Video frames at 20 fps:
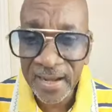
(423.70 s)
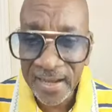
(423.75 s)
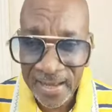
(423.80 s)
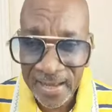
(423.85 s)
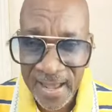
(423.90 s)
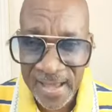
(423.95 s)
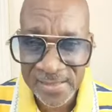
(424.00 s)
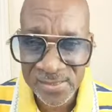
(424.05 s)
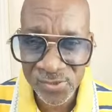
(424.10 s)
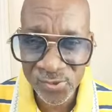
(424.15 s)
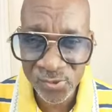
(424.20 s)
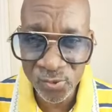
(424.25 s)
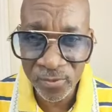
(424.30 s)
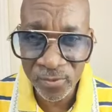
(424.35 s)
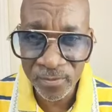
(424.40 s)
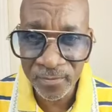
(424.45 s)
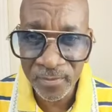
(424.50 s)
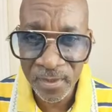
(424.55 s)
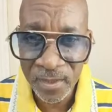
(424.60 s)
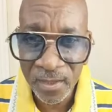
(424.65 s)
a
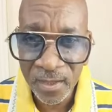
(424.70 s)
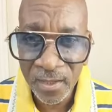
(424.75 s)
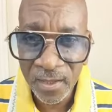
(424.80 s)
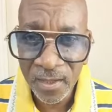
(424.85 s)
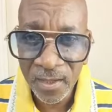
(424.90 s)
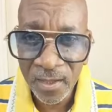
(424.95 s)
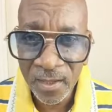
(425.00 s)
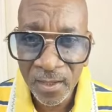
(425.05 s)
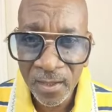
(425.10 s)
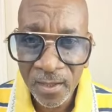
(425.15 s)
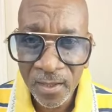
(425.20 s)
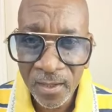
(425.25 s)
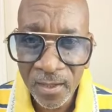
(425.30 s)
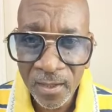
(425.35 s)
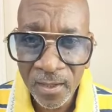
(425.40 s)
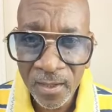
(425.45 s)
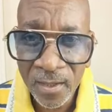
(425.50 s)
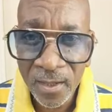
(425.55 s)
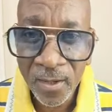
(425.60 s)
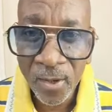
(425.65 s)
classroom
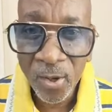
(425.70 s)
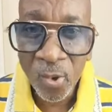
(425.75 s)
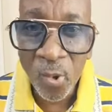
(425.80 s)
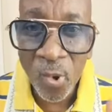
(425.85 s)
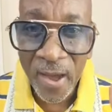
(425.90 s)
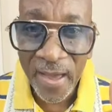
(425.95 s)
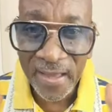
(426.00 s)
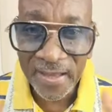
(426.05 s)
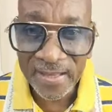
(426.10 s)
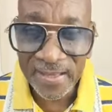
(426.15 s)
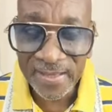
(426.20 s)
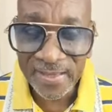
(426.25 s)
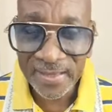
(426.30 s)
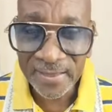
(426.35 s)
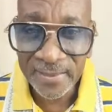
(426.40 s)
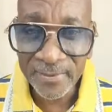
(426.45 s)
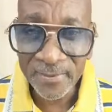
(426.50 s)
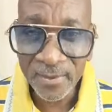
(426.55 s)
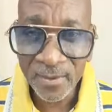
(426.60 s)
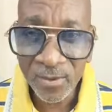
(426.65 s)

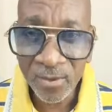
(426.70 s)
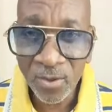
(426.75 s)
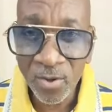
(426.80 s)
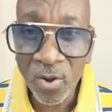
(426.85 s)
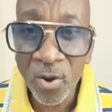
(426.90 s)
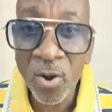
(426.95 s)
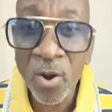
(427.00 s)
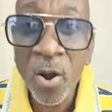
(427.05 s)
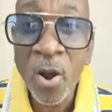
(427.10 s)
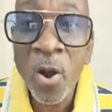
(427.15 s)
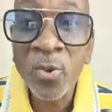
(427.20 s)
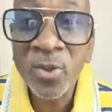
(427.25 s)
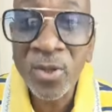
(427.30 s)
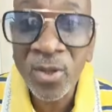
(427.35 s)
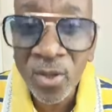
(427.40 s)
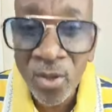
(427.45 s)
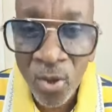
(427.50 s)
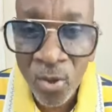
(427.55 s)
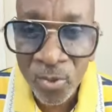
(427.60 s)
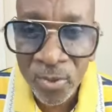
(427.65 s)
quietly or out
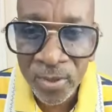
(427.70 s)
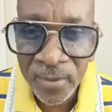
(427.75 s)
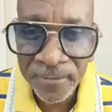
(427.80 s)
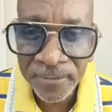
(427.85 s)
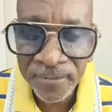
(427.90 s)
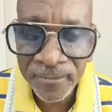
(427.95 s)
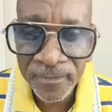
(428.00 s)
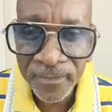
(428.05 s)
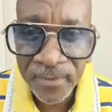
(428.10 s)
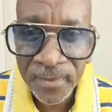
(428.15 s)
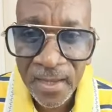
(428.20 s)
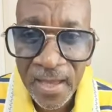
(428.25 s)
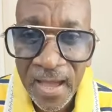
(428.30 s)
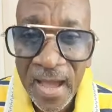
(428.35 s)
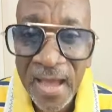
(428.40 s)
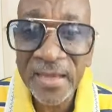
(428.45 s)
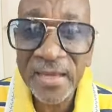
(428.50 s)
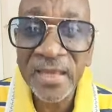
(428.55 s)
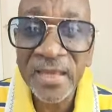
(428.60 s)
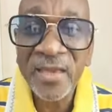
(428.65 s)
loud
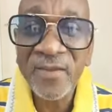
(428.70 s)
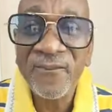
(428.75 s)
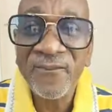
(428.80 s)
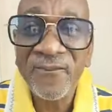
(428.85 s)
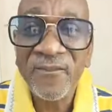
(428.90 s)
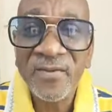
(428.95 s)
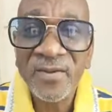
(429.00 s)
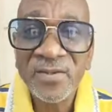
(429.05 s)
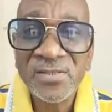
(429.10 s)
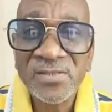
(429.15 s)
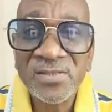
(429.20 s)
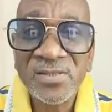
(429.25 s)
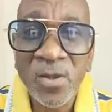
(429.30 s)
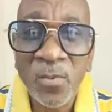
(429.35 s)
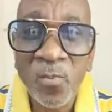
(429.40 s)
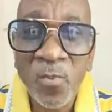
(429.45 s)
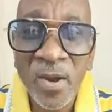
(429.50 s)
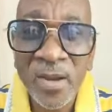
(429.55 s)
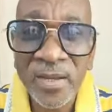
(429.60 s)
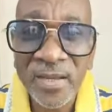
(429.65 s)
and if
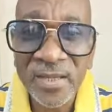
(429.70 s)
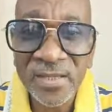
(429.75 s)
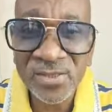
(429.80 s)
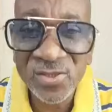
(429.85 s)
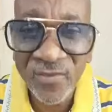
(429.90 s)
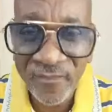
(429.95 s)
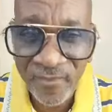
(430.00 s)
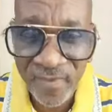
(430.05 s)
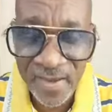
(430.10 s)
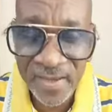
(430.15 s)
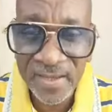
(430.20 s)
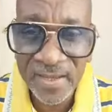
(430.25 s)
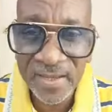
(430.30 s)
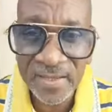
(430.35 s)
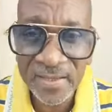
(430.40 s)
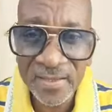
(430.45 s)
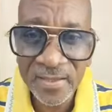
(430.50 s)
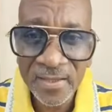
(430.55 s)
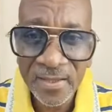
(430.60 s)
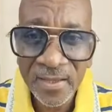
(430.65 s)
someone is
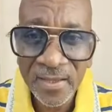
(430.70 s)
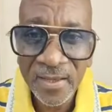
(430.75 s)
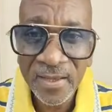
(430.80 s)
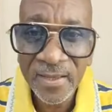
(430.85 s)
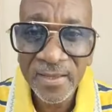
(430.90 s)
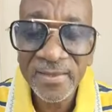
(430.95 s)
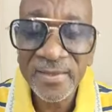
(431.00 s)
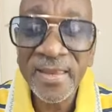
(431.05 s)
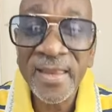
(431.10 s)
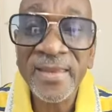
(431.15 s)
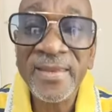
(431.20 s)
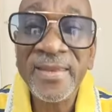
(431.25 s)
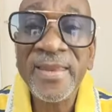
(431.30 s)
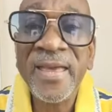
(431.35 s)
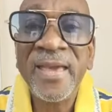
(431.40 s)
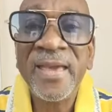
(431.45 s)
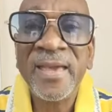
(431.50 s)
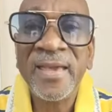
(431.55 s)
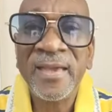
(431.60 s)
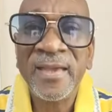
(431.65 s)
offended, then
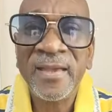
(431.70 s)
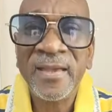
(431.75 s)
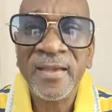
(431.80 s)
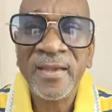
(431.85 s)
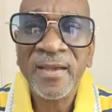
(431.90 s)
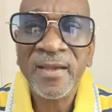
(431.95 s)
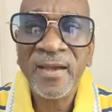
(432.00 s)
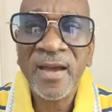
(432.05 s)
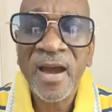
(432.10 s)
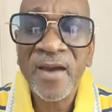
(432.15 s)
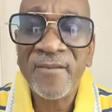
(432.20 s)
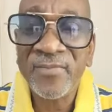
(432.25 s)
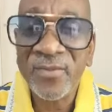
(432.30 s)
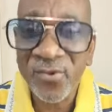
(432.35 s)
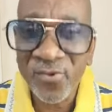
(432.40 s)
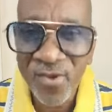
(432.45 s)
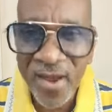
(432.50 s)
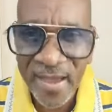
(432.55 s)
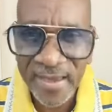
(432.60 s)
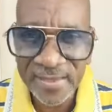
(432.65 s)
they have the
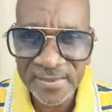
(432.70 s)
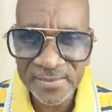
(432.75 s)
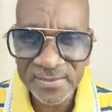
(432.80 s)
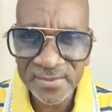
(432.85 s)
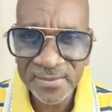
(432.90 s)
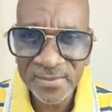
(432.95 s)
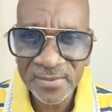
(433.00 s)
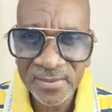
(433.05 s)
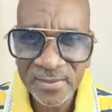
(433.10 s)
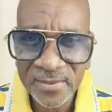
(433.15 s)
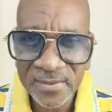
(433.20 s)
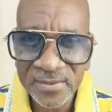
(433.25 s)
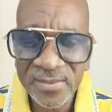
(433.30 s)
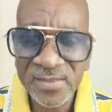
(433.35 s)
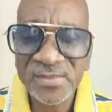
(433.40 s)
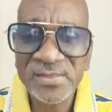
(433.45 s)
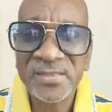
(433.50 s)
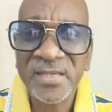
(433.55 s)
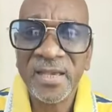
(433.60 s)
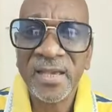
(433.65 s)
right
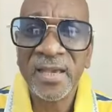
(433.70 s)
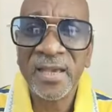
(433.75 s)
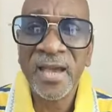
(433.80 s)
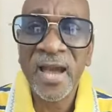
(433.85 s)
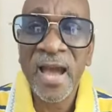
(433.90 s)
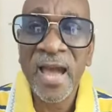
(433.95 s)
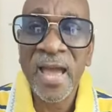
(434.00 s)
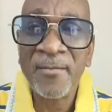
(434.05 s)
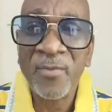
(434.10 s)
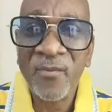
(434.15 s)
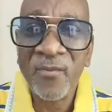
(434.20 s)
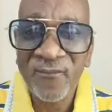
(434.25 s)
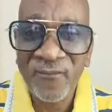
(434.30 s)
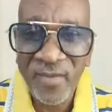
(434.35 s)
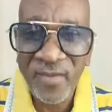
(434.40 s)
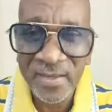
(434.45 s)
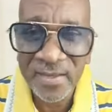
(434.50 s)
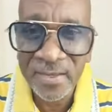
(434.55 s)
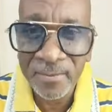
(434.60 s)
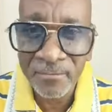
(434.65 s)
to say, I am
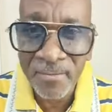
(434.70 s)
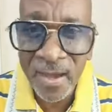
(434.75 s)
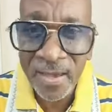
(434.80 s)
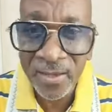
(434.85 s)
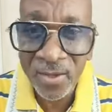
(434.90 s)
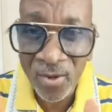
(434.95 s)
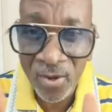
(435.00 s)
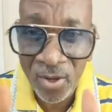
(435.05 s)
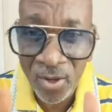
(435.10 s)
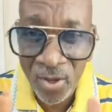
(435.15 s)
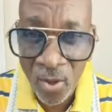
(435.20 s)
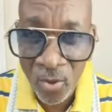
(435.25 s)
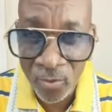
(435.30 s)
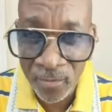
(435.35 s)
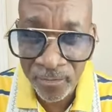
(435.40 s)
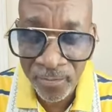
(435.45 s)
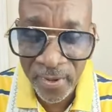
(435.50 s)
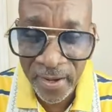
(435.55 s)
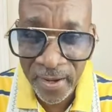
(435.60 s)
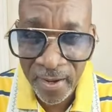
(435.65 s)
offended by your
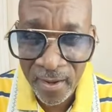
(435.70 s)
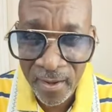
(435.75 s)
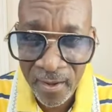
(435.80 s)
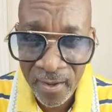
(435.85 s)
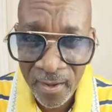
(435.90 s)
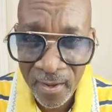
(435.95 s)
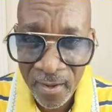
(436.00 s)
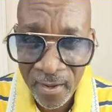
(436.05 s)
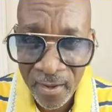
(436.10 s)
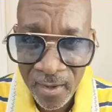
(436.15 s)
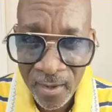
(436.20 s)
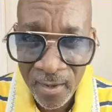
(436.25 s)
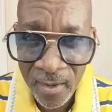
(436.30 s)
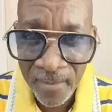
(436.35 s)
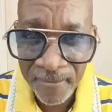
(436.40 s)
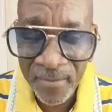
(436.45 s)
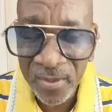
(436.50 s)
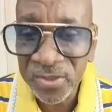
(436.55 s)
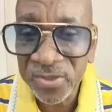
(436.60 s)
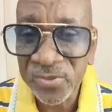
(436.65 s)
loud prayer,
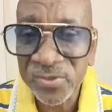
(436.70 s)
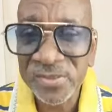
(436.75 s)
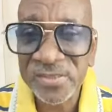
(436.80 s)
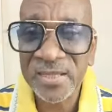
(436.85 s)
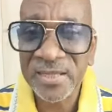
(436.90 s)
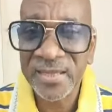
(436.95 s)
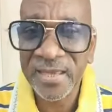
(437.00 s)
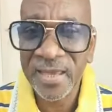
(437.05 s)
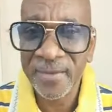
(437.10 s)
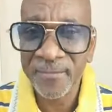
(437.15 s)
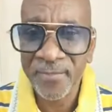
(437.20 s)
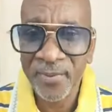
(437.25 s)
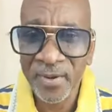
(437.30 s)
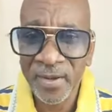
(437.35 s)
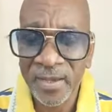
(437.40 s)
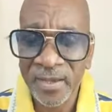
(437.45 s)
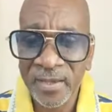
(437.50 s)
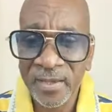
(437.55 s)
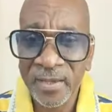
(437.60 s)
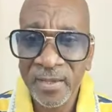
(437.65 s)
but you still can
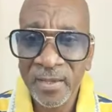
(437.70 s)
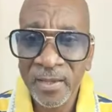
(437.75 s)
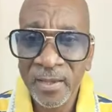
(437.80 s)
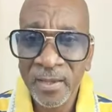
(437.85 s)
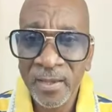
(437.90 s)
pray.